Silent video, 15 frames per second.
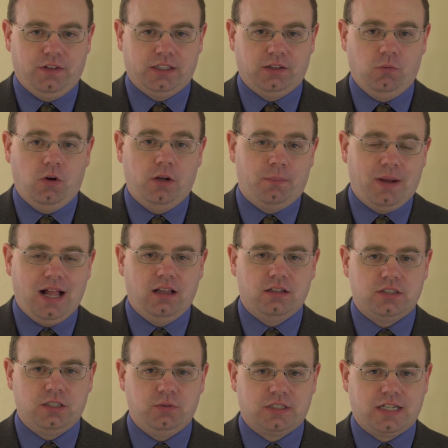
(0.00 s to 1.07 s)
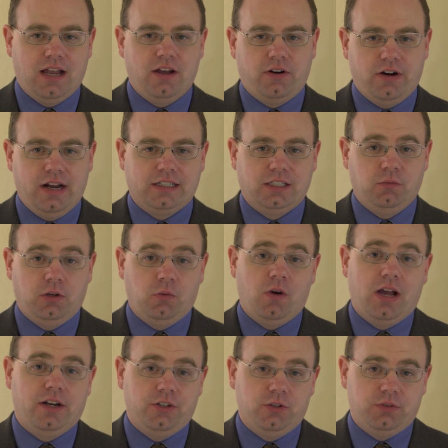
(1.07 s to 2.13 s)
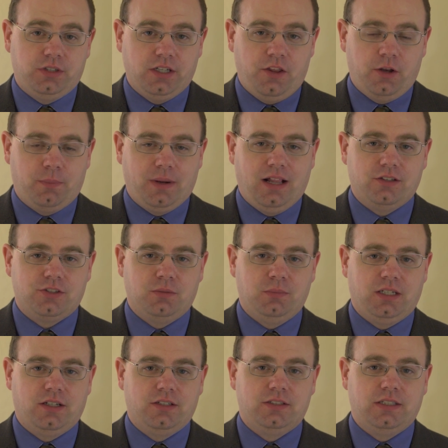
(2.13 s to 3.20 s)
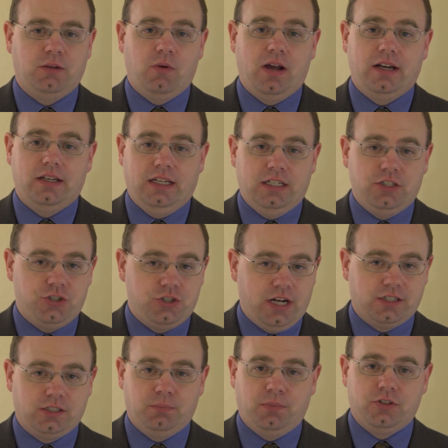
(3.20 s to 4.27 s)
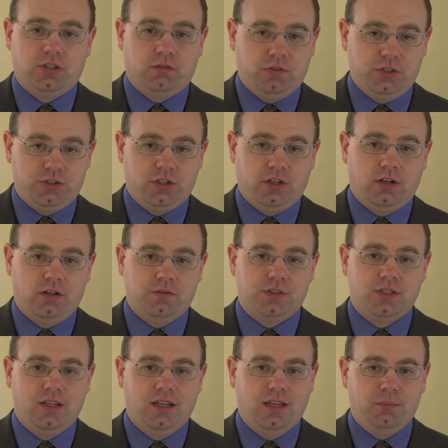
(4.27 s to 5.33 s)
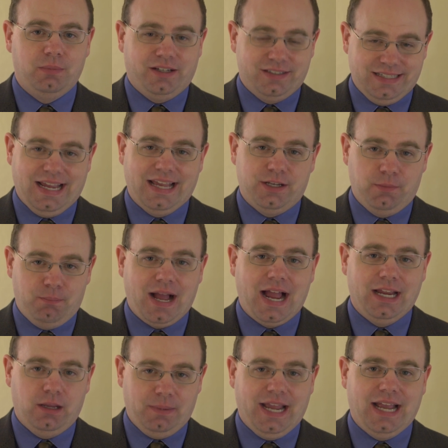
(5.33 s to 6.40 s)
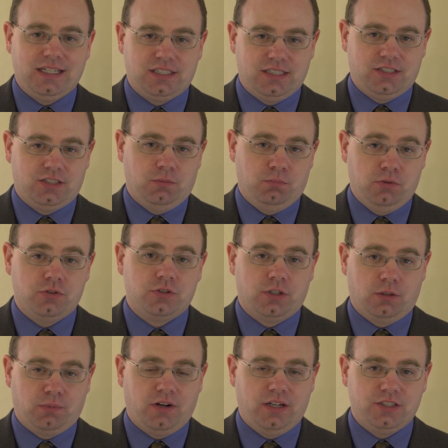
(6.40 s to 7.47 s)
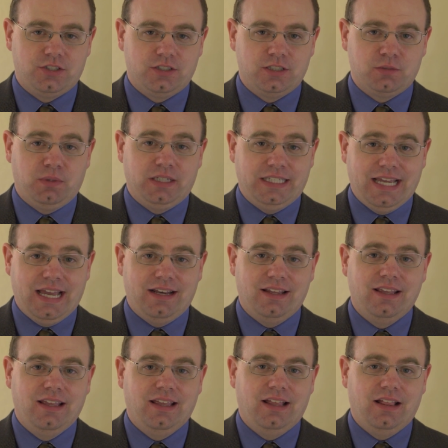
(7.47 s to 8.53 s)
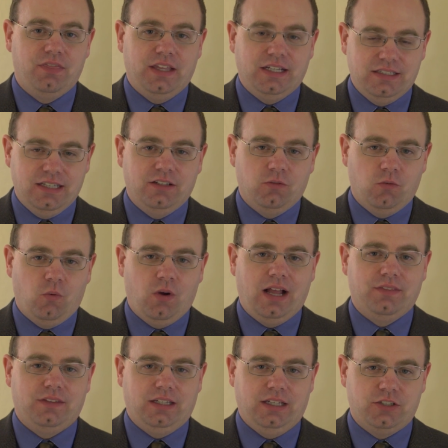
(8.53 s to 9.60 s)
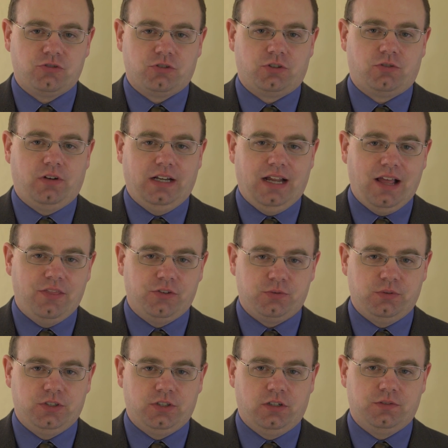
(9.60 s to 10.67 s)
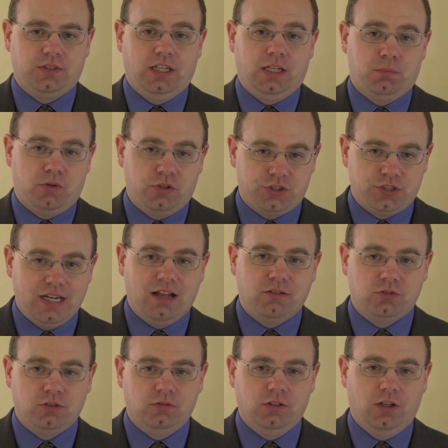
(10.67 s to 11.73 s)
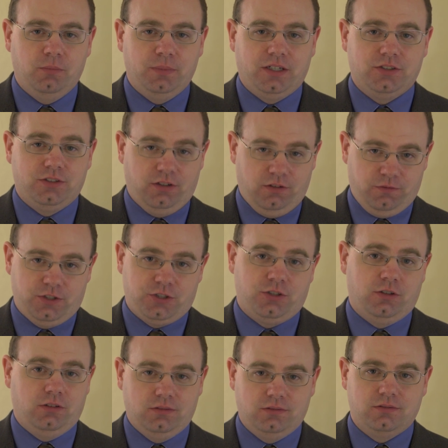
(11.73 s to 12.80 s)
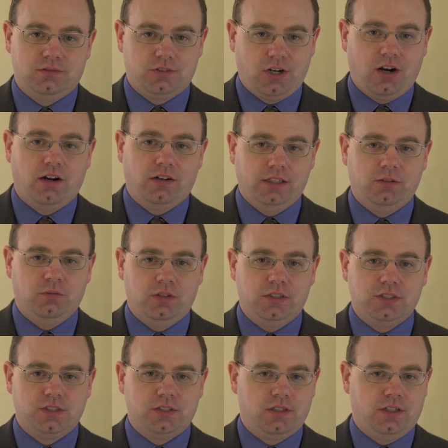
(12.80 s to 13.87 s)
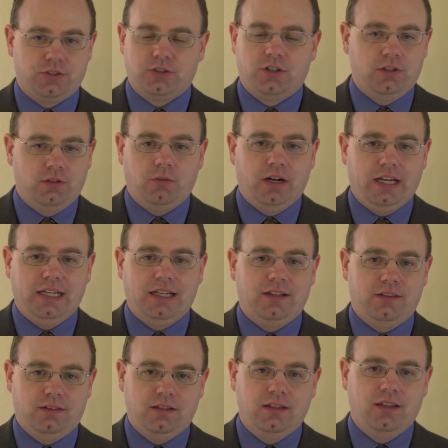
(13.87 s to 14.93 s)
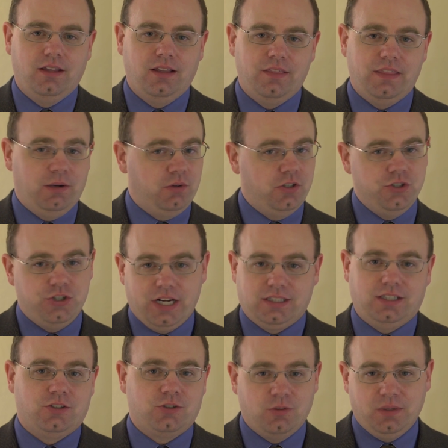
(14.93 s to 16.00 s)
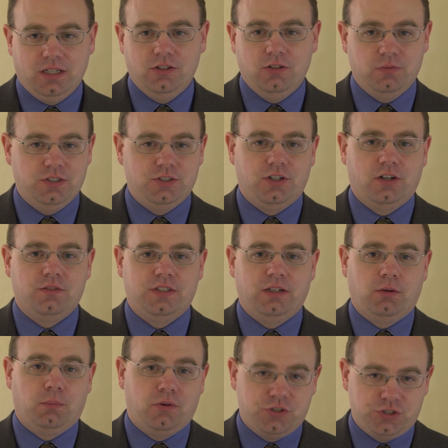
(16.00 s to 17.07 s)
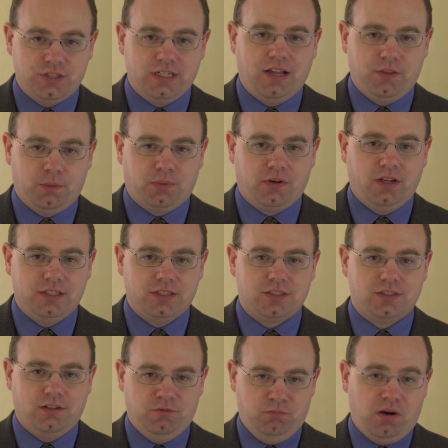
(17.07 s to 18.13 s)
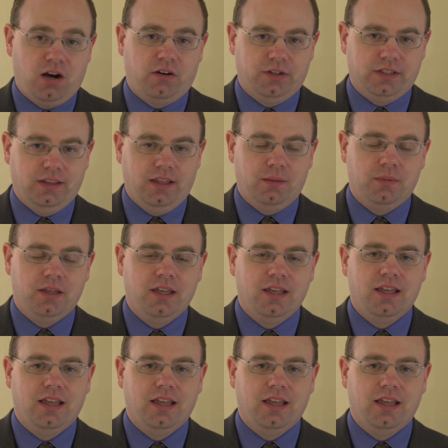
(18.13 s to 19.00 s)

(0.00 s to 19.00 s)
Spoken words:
Like, the one policy was counteracting what it wanted to do with the other policy, because they wanted to inject a bunch of reserves because they had to buy up assets to boost their prices, but yet they didn't want the interest rate on those reserves getting pushed down too low, because their official target was a certain rate, and they were injecting so many new reserves they were pushing down the price of borrowing them.